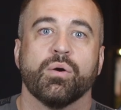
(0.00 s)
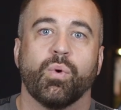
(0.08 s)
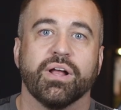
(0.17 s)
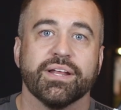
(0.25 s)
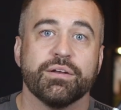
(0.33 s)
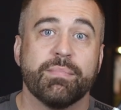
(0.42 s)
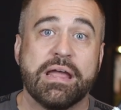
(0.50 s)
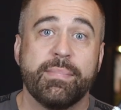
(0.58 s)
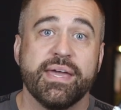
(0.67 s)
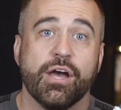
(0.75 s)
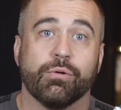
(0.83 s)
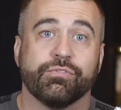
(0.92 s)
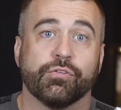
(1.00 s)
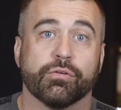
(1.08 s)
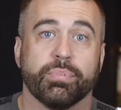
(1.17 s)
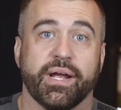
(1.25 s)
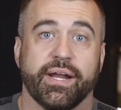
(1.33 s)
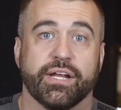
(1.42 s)
While it may be helpful
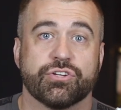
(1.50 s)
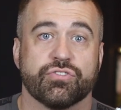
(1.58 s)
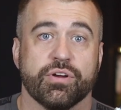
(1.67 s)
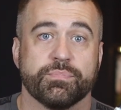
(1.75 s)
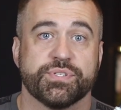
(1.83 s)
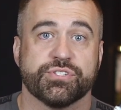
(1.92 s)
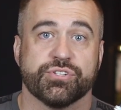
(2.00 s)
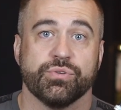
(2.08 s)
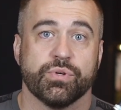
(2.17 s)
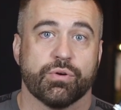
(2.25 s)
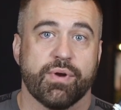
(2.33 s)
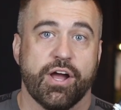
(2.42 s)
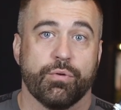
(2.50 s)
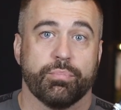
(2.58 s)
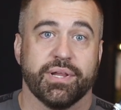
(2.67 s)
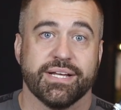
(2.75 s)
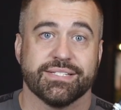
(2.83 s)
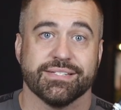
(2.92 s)
for planning trips to and around
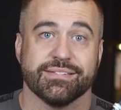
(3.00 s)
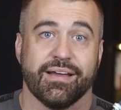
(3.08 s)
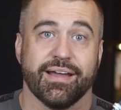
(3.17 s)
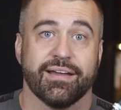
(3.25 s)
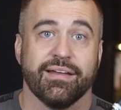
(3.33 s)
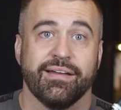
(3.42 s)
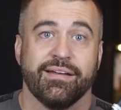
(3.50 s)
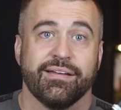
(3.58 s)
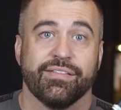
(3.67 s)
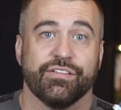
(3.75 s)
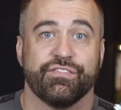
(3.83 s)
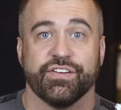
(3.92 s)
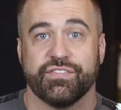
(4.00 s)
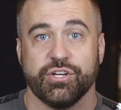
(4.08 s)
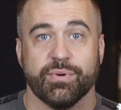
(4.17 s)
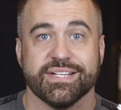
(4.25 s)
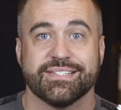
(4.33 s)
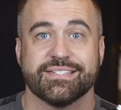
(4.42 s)
places like the 50
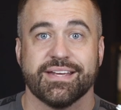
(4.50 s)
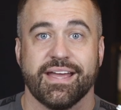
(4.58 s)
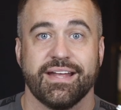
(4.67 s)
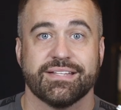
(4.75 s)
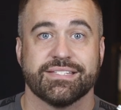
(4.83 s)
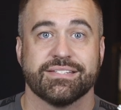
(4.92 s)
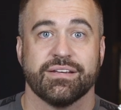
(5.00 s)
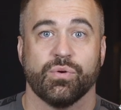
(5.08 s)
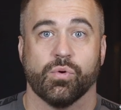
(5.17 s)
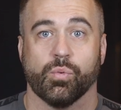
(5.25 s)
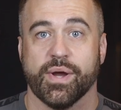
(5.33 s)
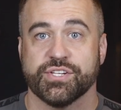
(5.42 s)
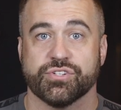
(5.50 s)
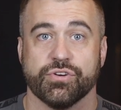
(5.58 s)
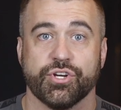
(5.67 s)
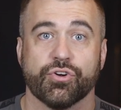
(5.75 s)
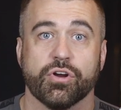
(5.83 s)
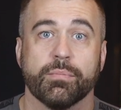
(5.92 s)
US states or
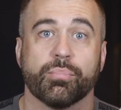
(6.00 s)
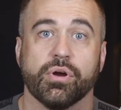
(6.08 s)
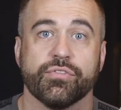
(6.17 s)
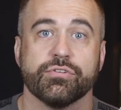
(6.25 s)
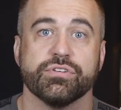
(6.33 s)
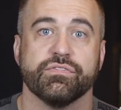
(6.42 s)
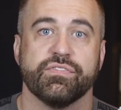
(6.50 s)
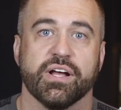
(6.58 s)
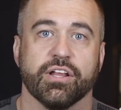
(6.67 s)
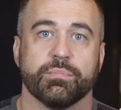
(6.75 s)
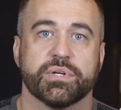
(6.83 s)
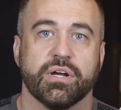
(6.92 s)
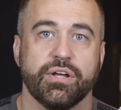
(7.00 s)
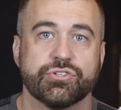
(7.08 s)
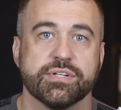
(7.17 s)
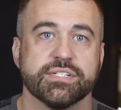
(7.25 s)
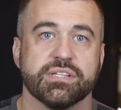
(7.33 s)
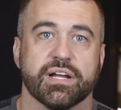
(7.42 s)
Western Europe or other developed
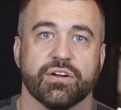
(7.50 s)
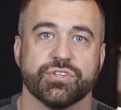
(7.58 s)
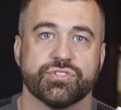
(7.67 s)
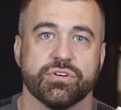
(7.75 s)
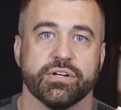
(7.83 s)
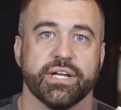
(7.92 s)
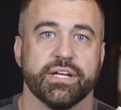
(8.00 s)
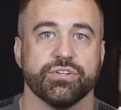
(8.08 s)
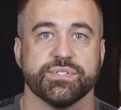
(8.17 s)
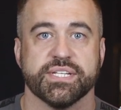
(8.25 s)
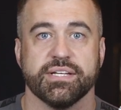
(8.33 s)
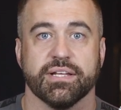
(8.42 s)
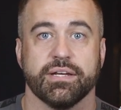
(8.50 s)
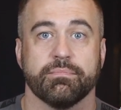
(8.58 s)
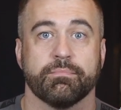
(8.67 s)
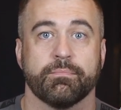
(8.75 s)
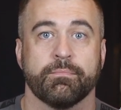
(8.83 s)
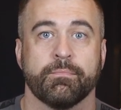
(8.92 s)
countries like Australia and New Zealand,